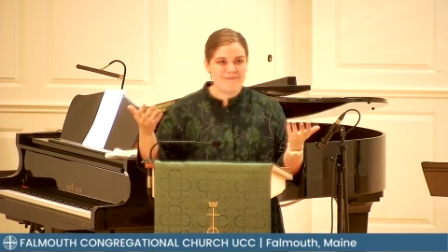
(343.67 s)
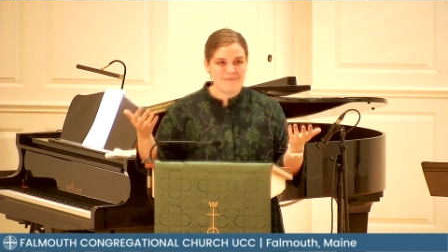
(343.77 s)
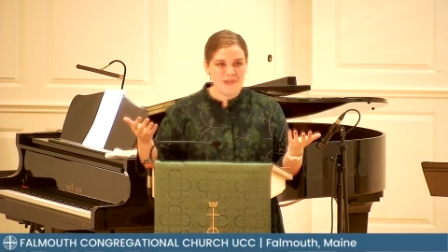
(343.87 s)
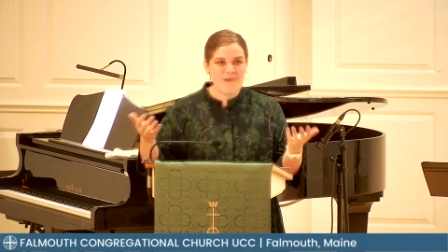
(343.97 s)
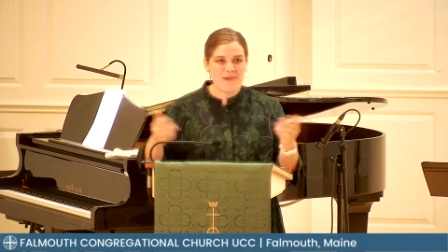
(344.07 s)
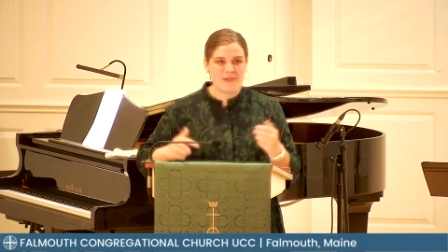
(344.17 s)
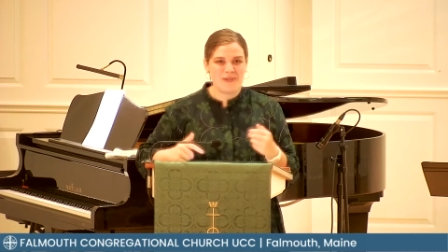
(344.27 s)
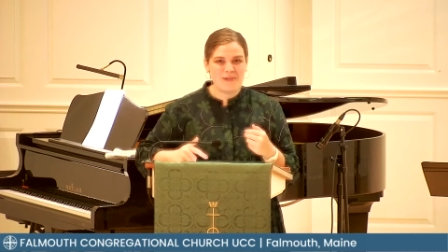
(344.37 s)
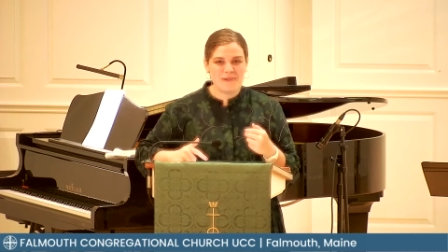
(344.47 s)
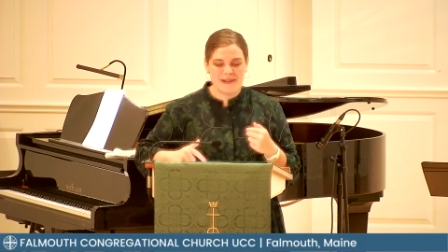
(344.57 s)
You know the
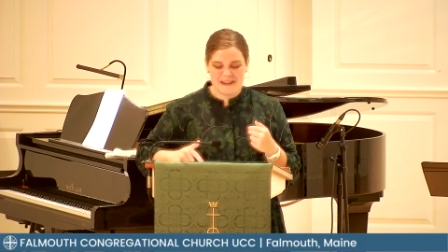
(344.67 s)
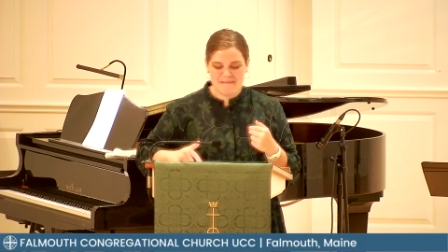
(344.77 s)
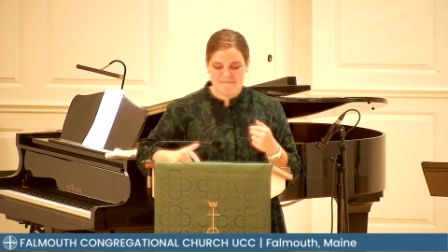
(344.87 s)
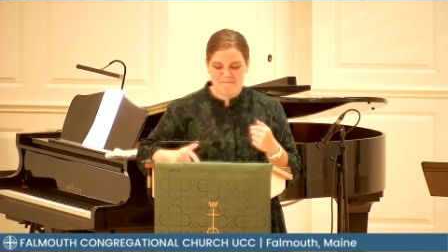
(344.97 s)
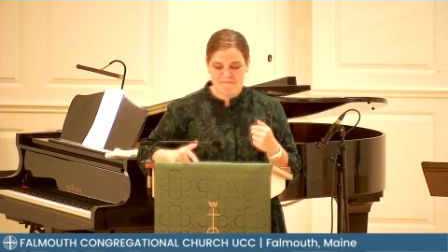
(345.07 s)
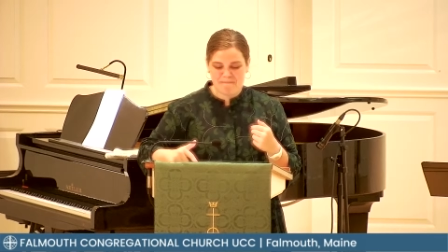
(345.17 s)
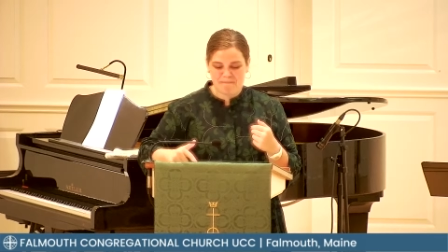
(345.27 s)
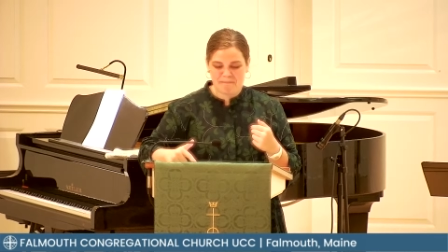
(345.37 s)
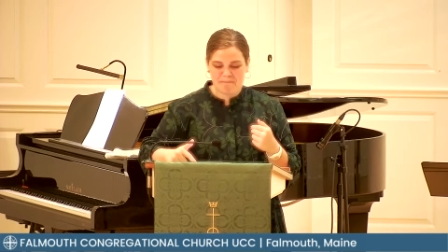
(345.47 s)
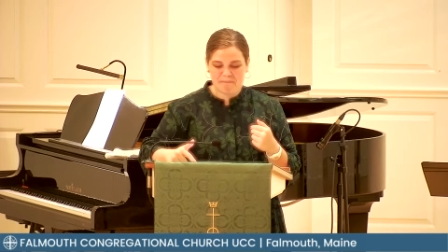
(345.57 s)
story.
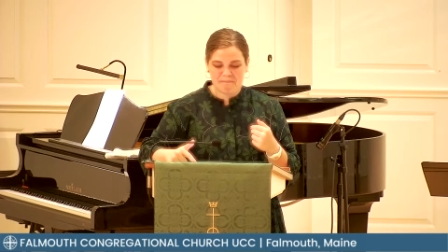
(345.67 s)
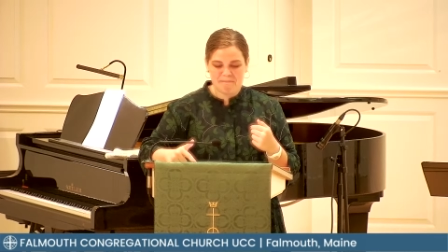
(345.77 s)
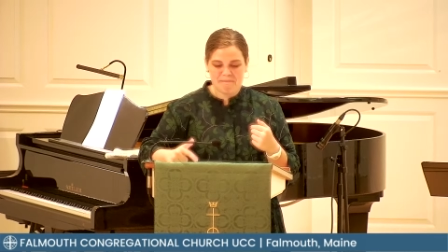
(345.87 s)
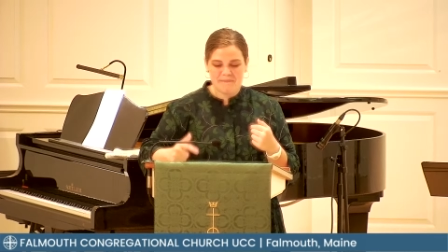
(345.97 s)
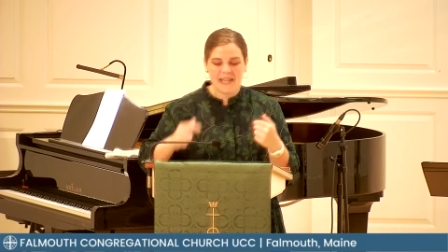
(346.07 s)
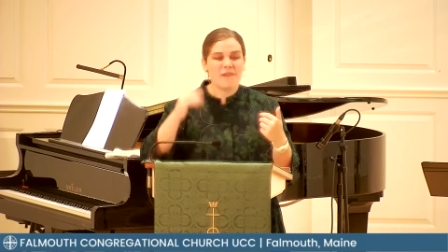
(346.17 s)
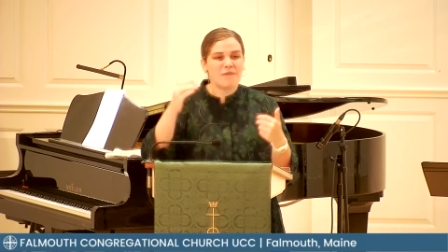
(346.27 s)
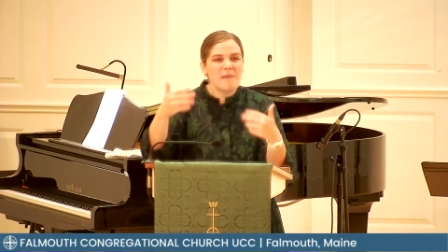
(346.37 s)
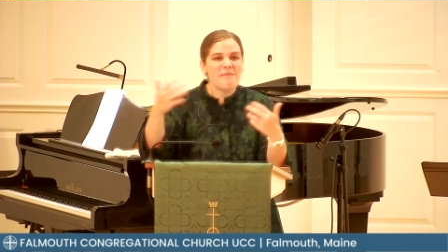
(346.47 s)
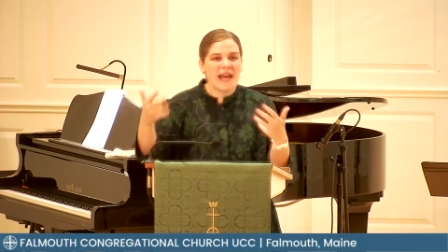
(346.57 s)
And
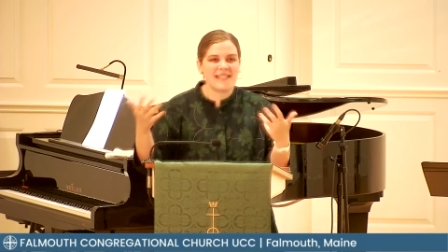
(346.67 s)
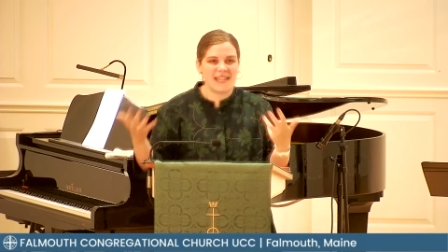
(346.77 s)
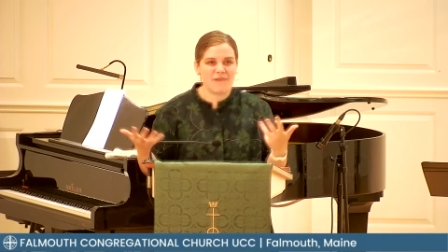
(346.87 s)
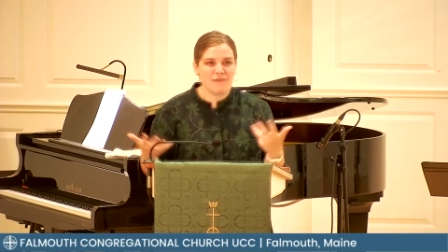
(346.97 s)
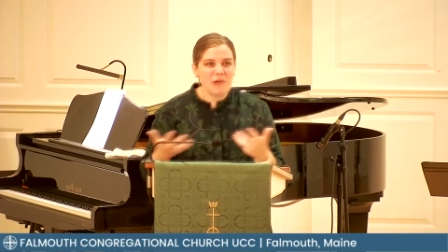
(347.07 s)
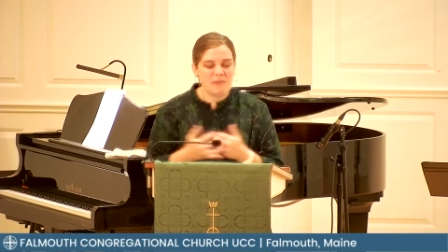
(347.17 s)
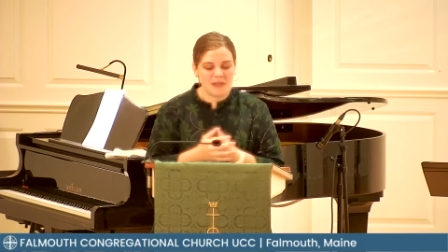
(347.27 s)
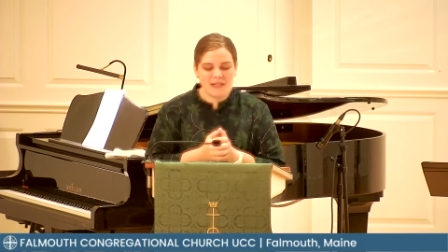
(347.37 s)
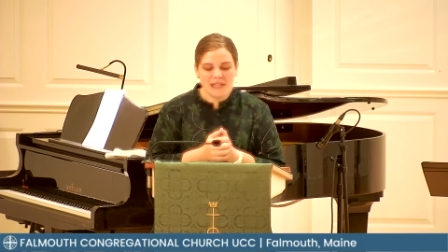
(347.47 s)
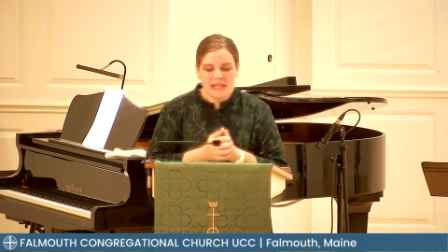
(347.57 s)
from that day
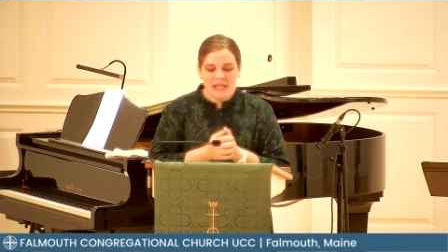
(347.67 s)
forward,